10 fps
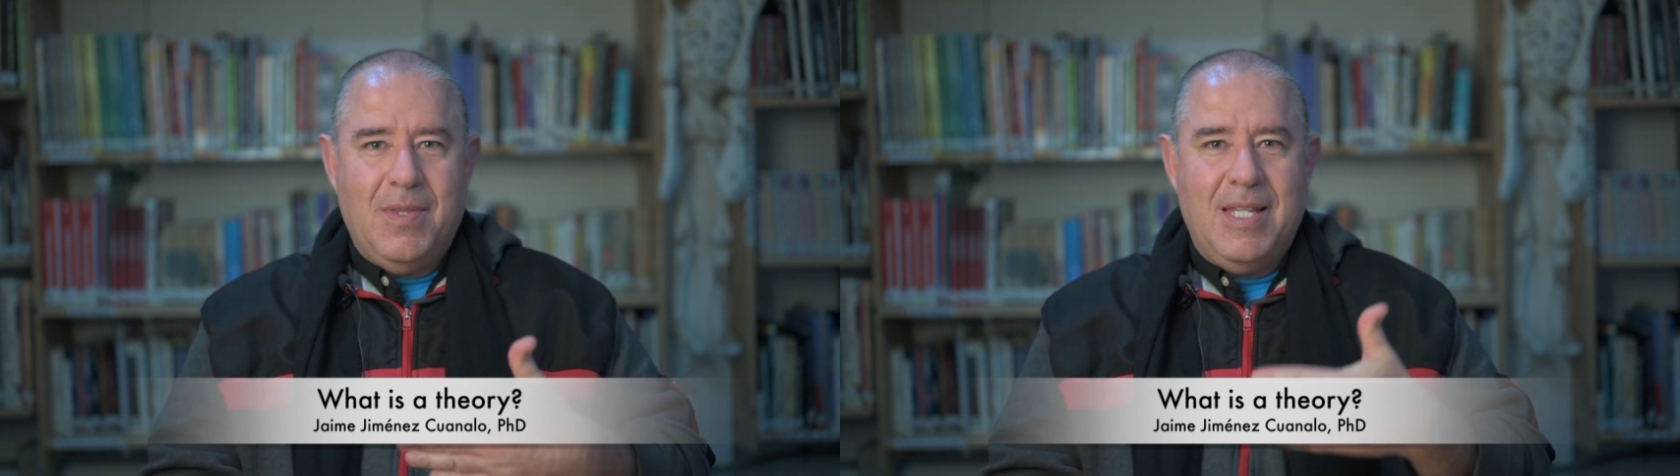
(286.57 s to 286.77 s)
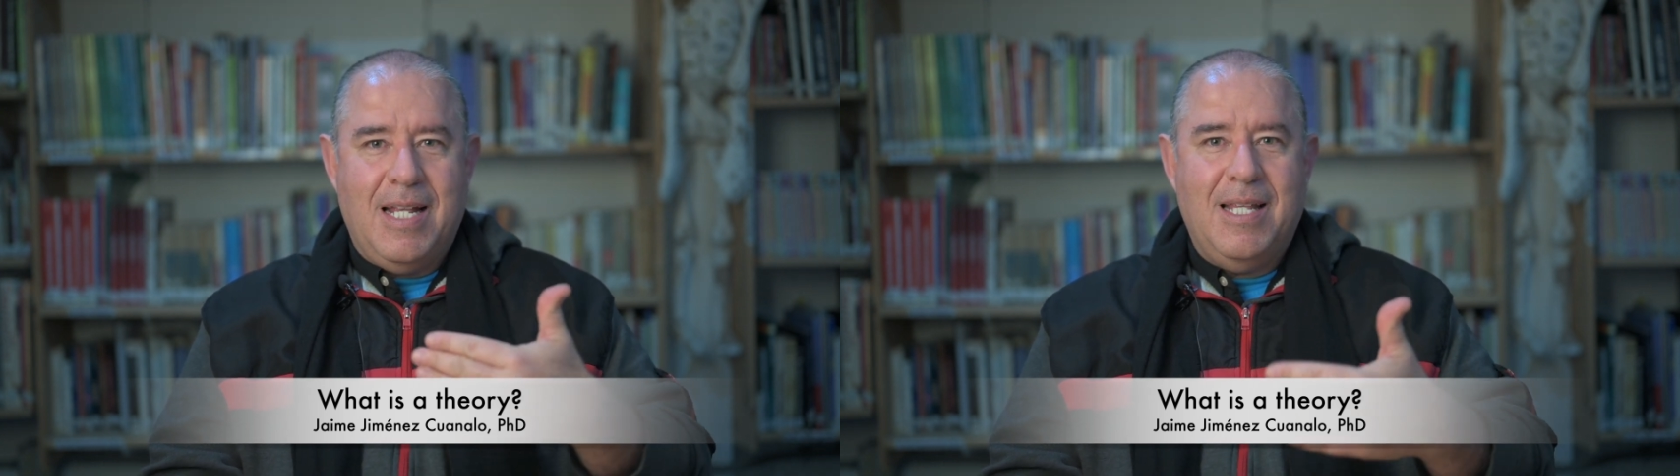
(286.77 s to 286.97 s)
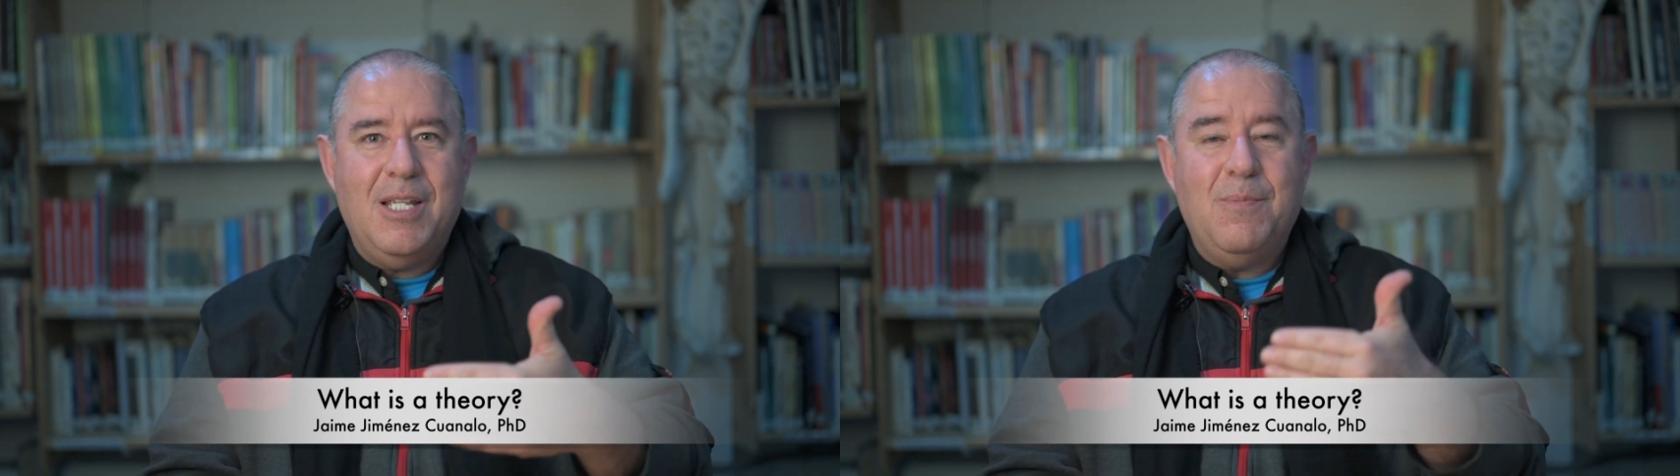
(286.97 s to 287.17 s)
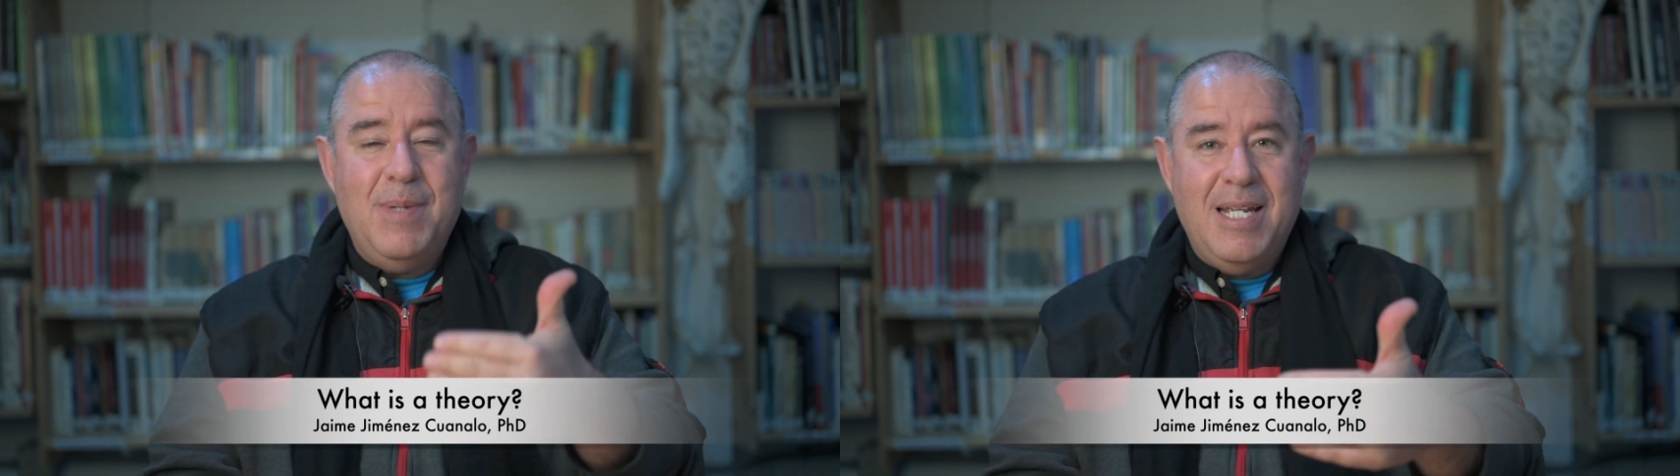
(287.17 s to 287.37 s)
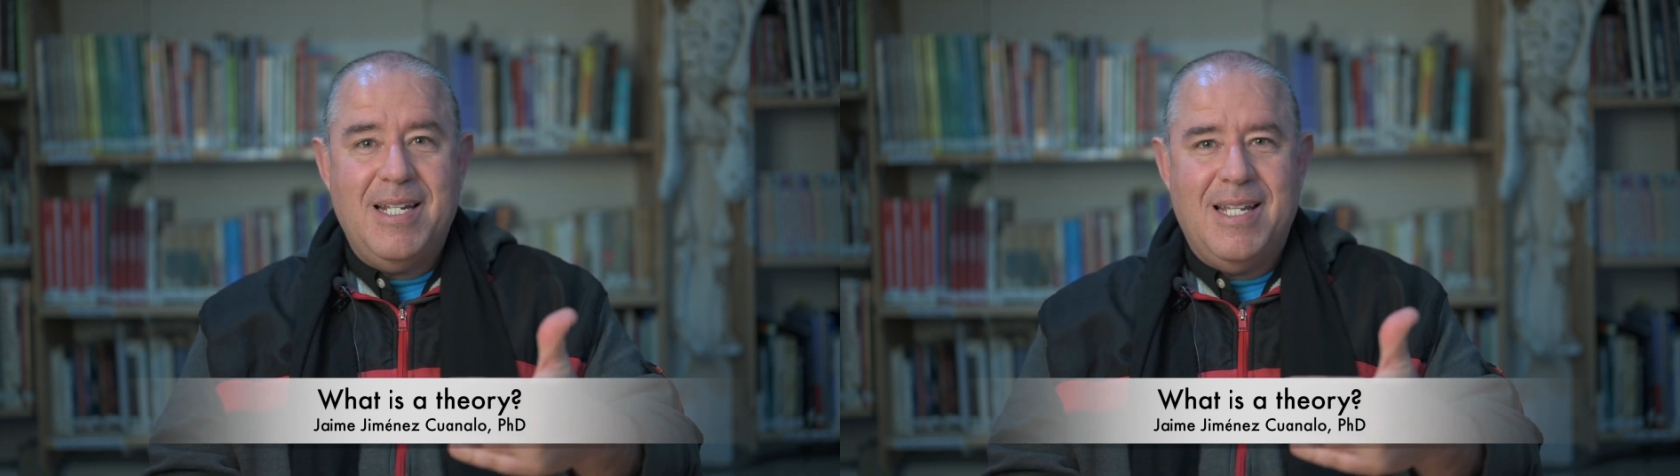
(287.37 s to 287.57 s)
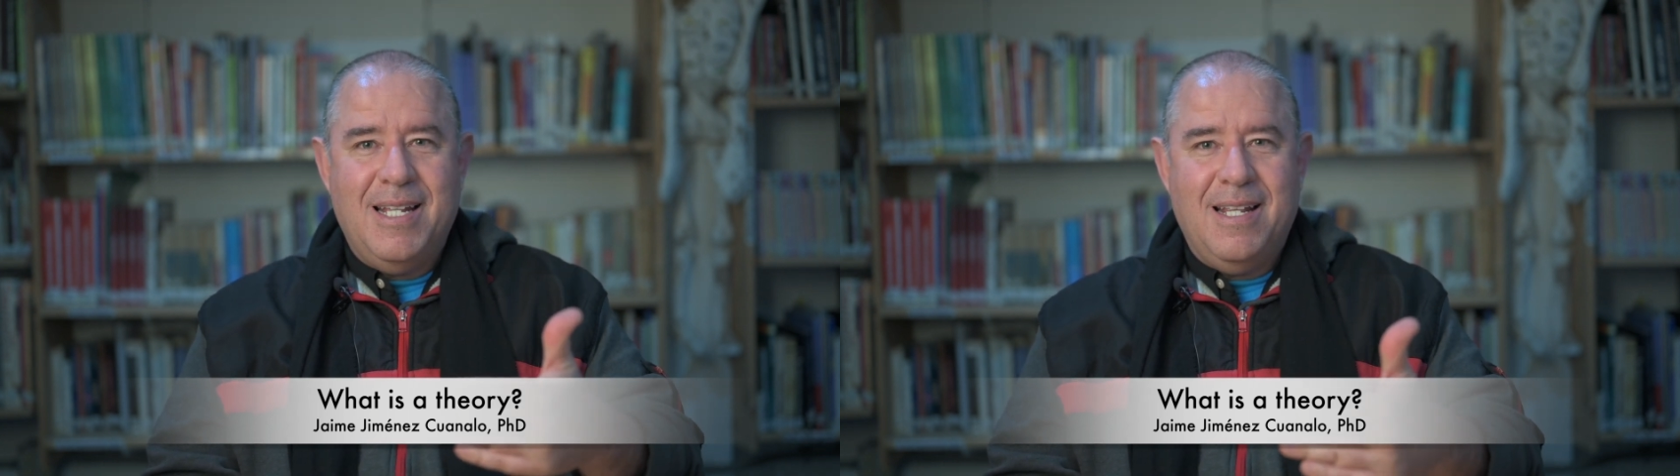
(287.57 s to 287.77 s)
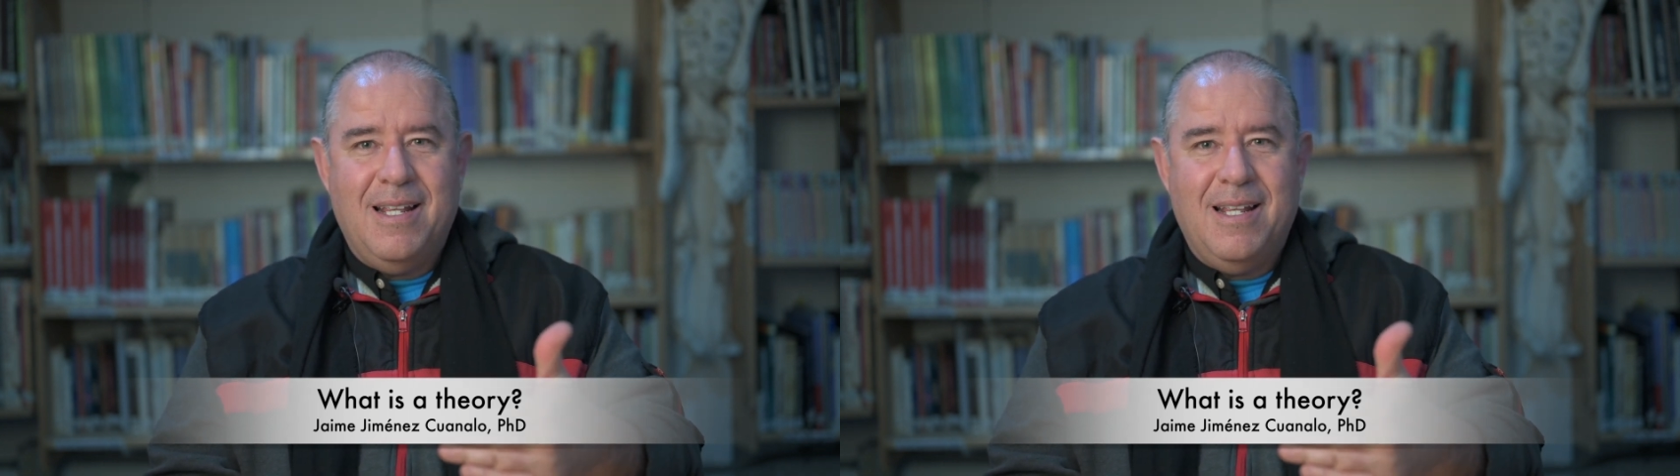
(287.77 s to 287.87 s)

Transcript: that this means